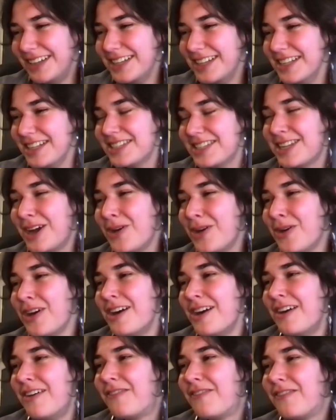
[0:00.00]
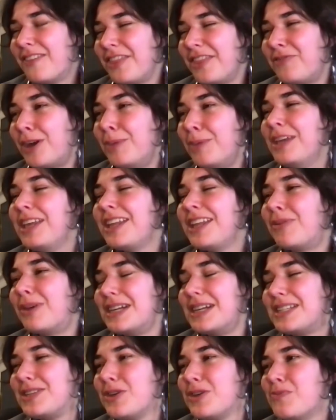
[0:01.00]
So for me, there
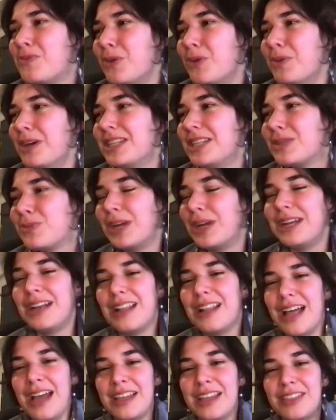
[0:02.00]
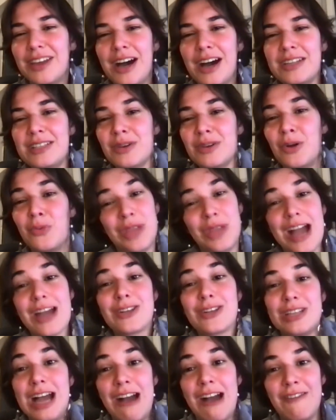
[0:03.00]
were two moments when I thought we
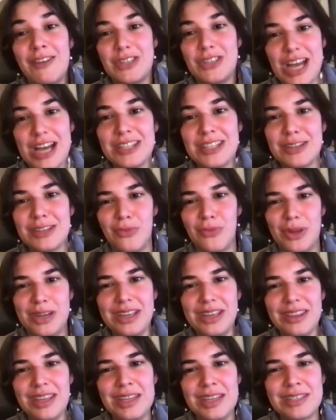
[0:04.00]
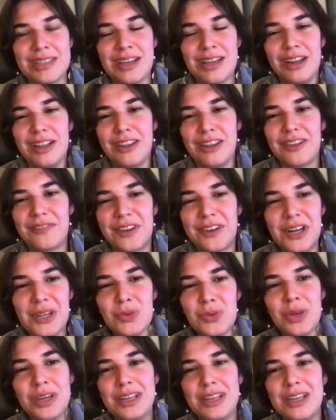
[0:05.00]
actually have a chance of winning this. The
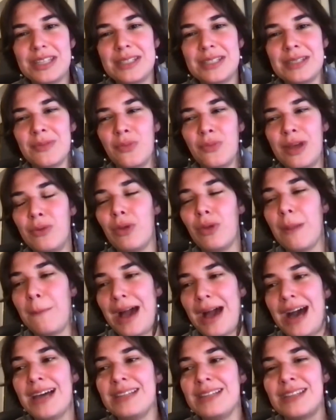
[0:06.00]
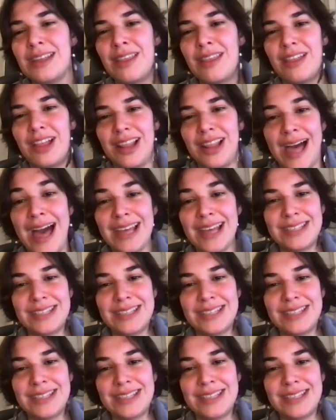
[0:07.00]
first one is when we passed the last